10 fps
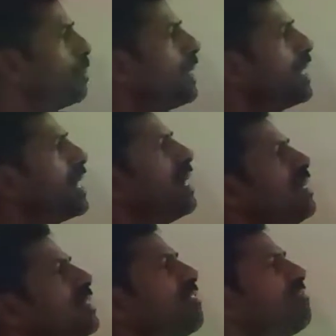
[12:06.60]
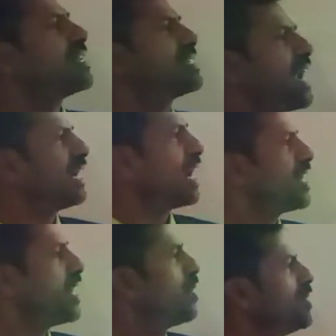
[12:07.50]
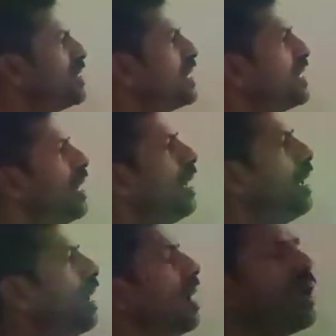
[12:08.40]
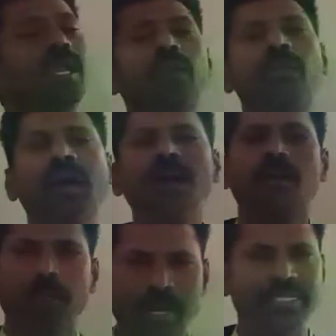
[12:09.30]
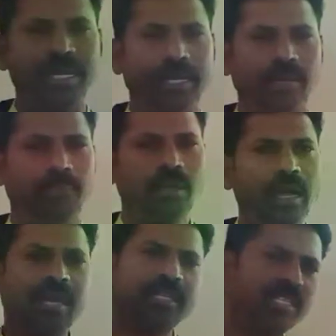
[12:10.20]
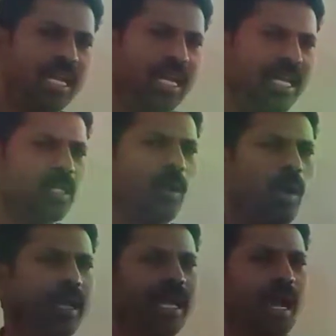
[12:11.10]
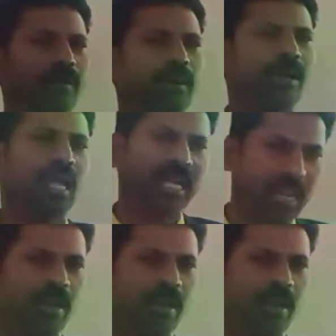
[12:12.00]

in the past and continues into the present and still is going on at the time of speaking.